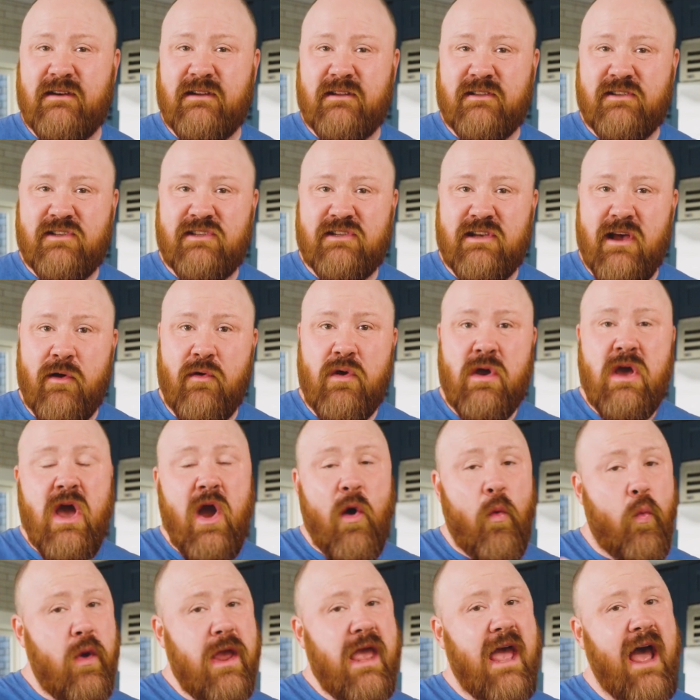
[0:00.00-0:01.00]
And so
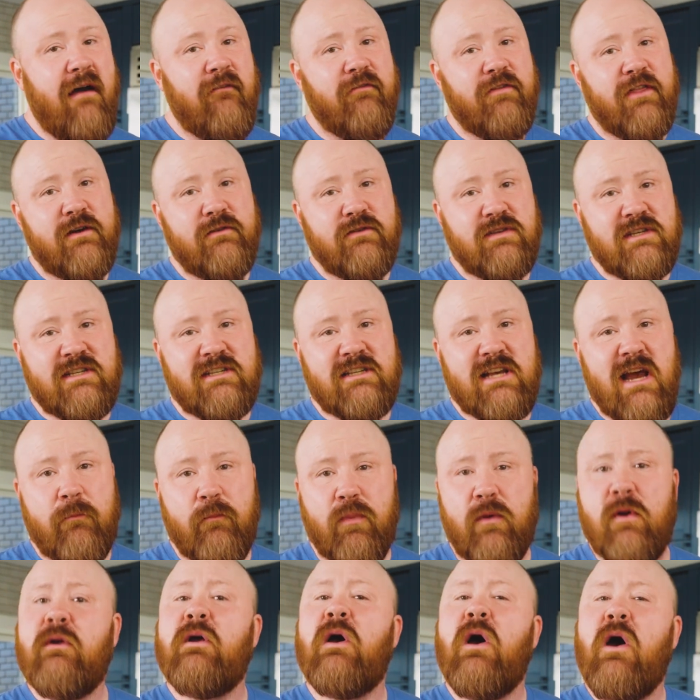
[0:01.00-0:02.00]
we have those
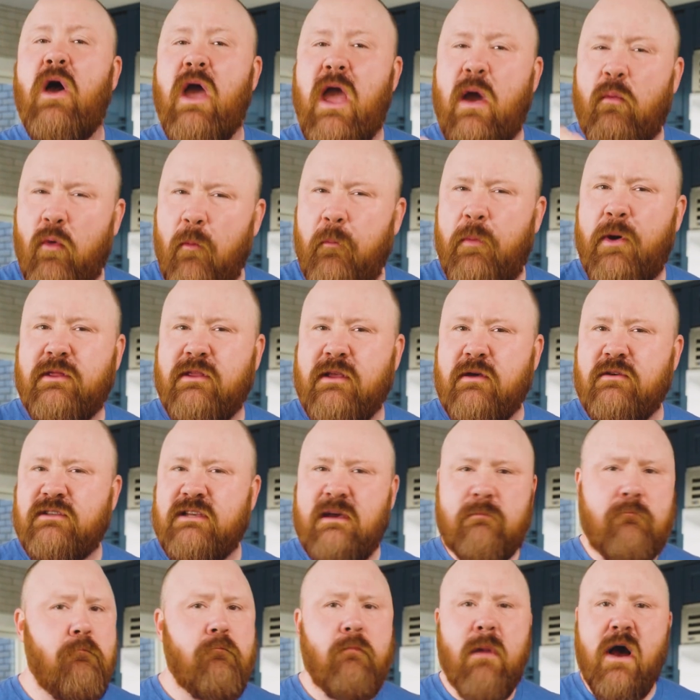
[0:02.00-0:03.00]
separate, and we'll put those
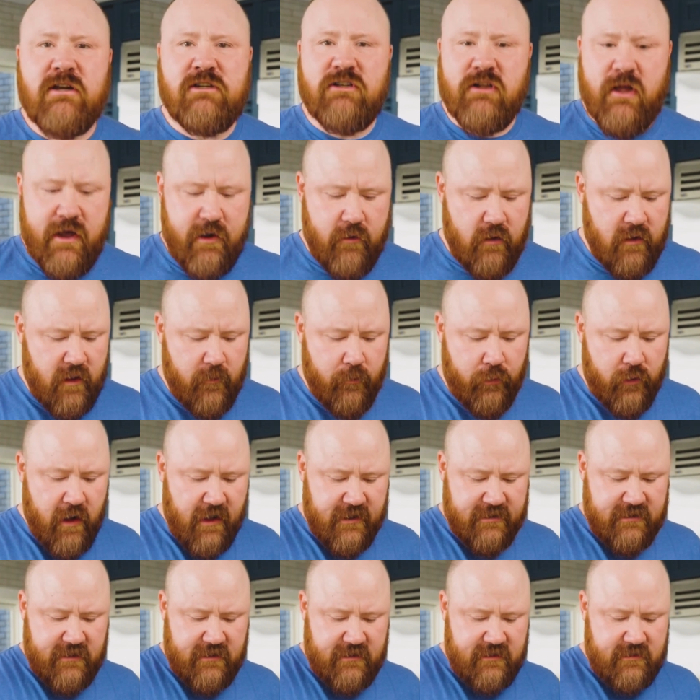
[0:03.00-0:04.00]
in much later in the
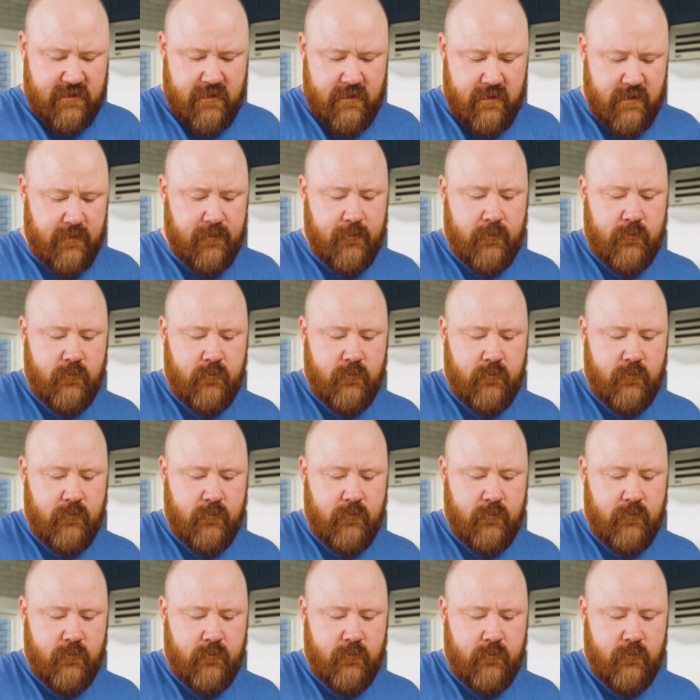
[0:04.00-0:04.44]
process.